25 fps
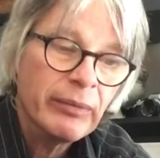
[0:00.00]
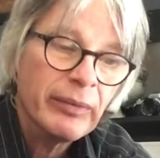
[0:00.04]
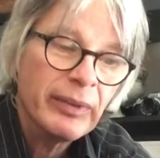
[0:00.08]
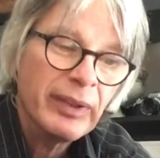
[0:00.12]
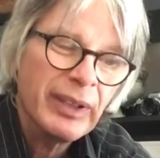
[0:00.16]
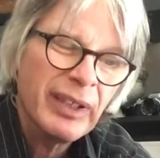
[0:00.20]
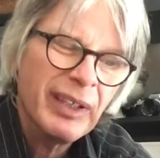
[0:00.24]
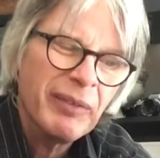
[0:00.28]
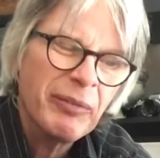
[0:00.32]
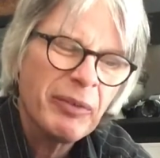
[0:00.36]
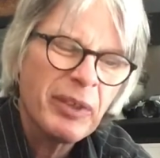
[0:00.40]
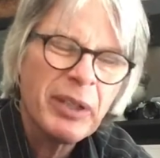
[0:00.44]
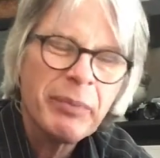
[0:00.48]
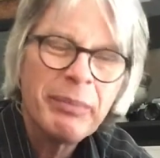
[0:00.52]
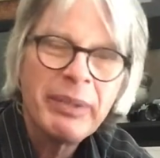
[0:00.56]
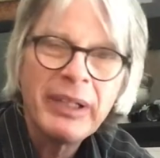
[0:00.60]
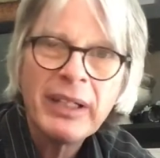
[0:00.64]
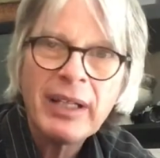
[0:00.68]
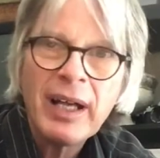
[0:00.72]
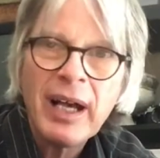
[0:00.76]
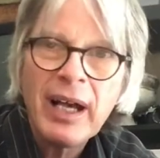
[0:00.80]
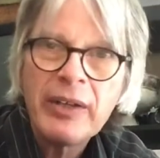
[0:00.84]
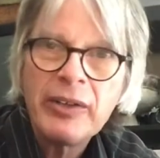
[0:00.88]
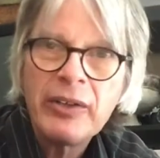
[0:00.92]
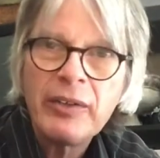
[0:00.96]
it would have been
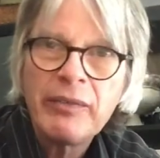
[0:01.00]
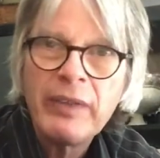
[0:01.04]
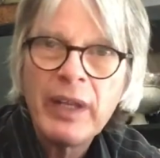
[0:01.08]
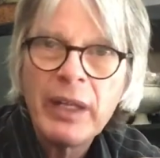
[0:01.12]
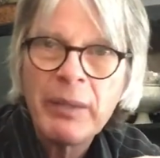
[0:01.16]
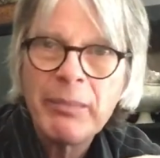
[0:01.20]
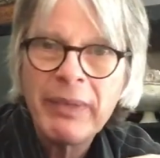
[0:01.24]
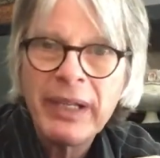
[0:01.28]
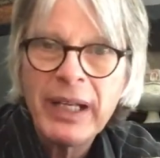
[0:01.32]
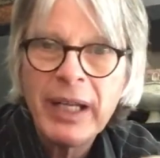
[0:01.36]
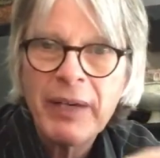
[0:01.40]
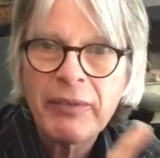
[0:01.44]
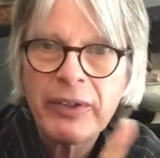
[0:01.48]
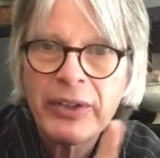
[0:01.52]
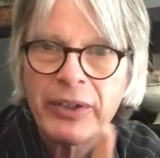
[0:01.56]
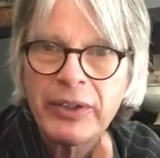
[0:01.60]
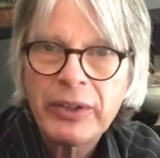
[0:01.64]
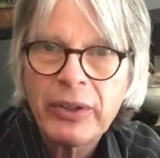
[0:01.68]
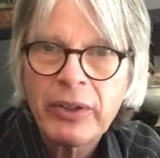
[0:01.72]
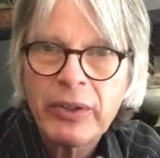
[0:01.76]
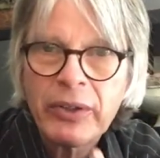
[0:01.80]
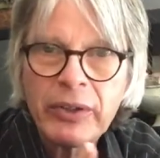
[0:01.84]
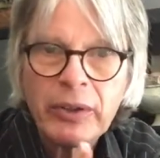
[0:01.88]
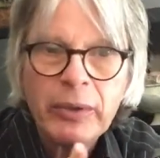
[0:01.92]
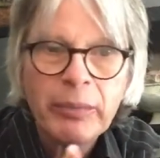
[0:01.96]
nice if they'd been able to
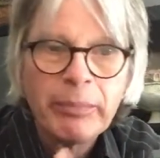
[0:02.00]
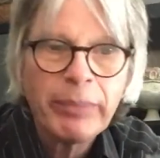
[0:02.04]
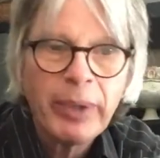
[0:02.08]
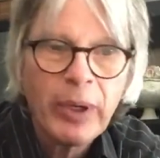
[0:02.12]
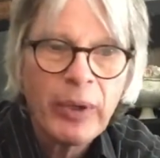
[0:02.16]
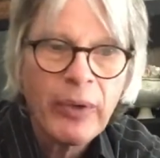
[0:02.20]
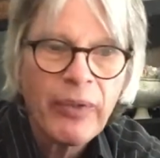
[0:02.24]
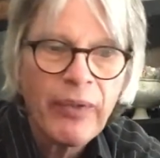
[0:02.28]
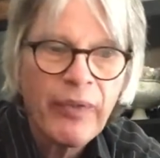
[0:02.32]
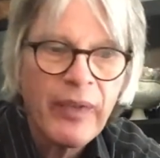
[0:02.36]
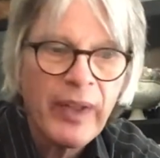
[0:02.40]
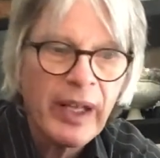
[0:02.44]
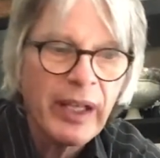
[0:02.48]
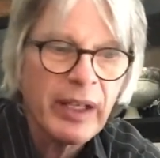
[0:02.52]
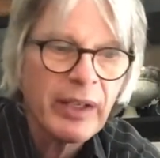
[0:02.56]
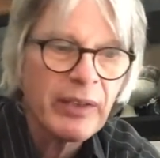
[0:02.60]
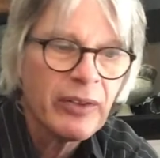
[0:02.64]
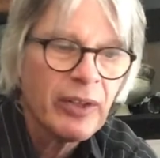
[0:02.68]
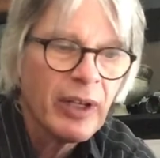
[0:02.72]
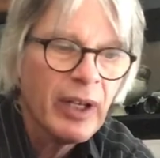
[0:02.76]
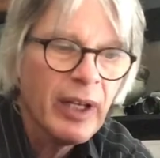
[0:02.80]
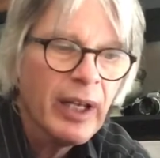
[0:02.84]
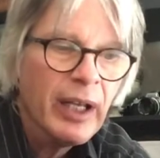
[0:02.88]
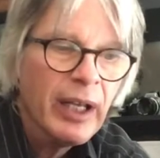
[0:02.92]
show you both things.